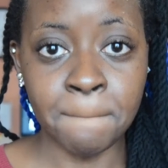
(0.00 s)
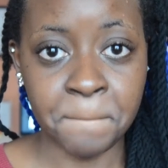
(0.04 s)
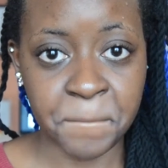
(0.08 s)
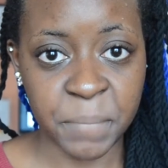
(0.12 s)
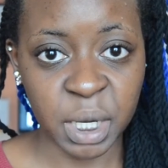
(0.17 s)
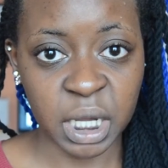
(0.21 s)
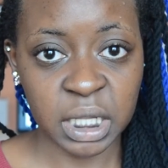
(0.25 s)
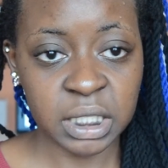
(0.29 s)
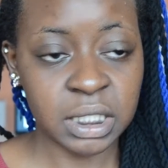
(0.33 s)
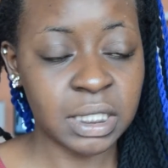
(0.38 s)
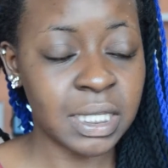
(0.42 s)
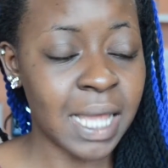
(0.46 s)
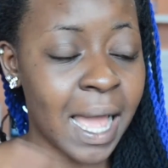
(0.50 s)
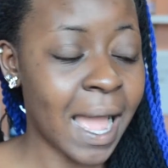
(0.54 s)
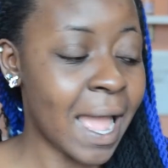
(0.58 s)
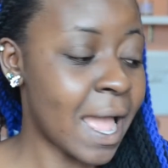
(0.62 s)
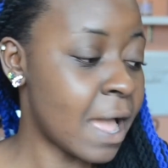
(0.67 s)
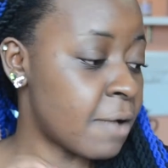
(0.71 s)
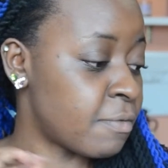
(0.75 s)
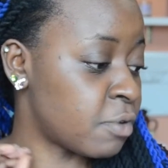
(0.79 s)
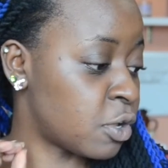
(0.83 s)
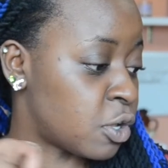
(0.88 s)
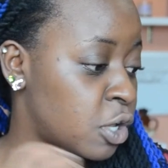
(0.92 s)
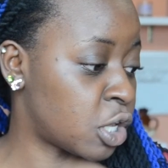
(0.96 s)
But I
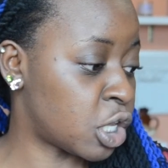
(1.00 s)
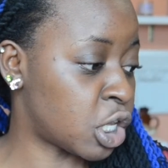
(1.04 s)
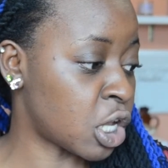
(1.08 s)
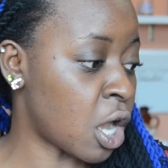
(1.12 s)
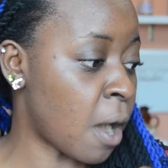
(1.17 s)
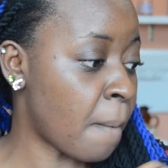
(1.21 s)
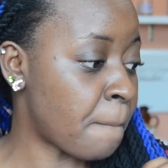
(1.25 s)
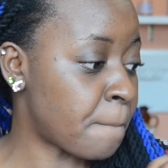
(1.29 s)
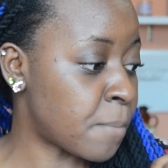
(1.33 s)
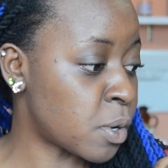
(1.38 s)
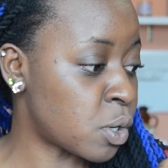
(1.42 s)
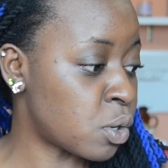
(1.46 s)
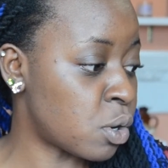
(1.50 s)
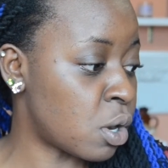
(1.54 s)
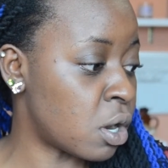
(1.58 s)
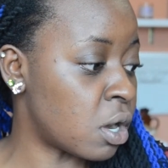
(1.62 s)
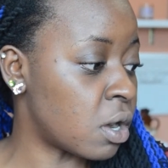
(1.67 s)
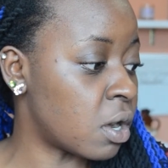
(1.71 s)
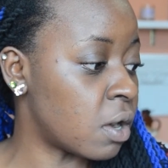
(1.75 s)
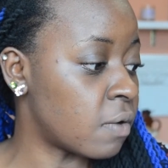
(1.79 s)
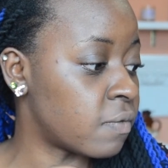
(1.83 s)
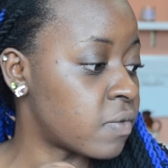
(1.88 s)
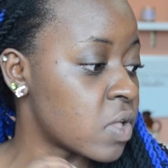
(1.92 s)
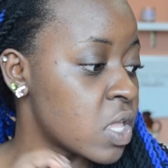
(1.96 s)
have a couple
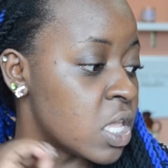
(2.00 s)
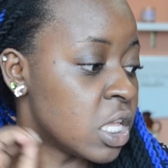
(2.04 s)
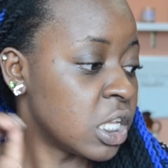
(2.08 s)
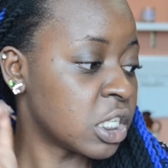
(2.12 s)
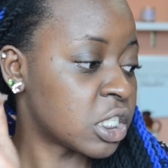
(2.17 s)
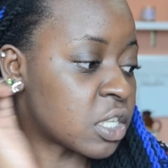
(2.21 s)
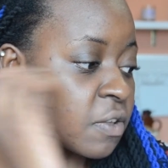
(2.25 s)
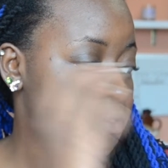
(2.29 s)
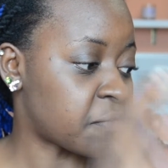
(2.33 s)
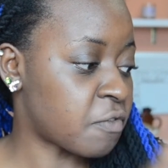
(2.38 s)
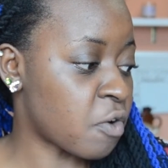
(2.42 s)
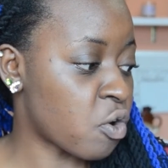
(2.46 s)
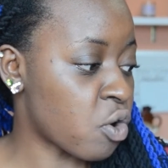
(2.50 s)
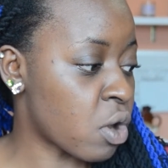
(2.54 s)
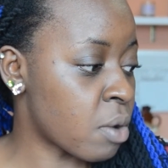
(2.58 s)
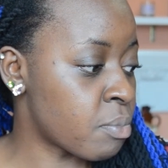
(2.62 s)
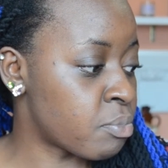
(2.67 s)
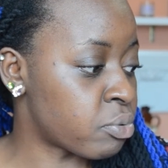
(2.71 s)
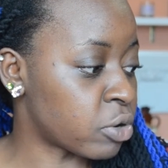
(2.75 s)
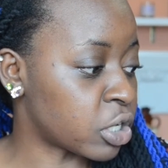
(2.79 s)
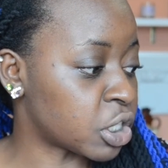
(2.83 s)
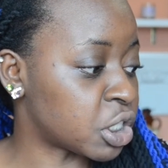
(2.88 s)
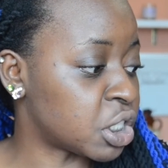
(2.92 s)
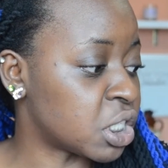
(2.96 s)
of Sephora
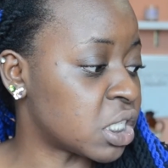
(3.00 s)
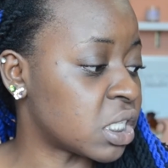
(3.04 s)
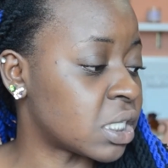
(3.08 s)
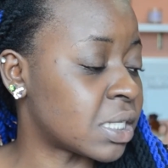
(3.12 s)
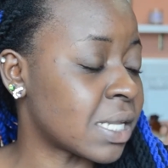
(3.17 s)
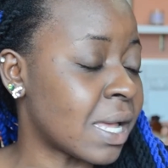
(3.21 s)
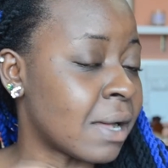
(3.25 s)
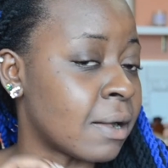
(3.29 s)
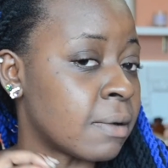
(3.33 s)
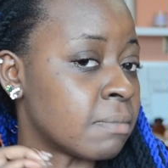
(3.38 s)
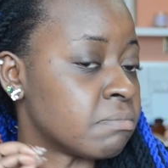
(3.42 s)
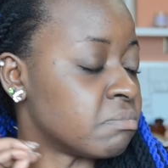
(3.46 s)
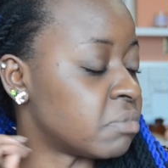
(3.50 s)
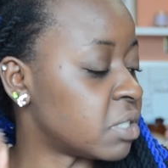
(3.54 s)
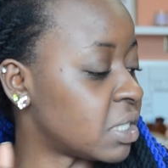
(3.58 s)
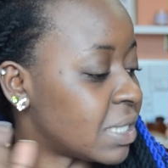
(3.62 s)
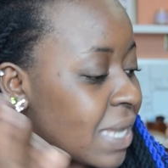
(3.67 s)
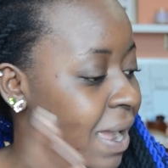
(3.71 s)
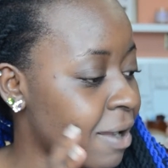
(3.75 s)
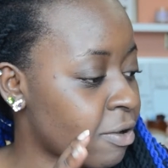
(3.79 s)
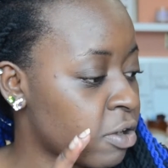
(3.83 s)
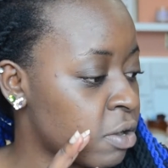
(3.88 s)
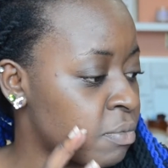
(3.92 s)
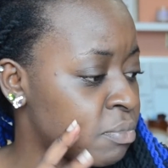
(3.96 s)
brushes,
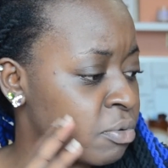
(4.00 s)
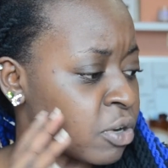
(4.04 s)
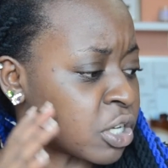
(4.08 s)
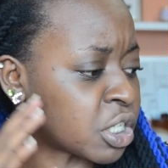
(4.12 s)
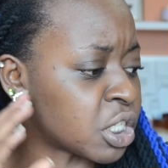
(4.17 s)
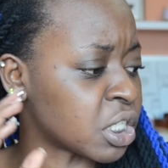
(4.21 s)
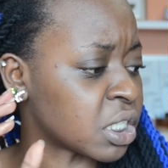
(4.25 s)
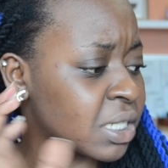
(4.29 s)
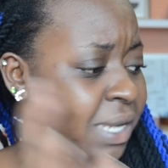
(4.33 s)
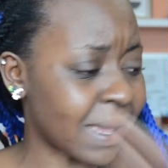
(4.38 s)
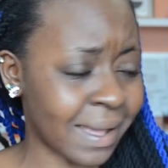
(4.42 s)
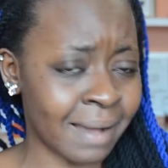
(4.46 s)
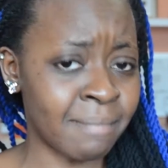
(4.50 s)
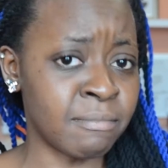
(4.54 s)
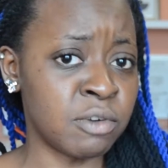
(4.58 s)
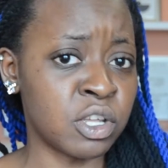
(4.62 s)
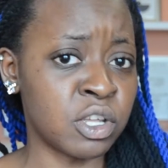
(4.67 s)
Zaron brushes, like I'm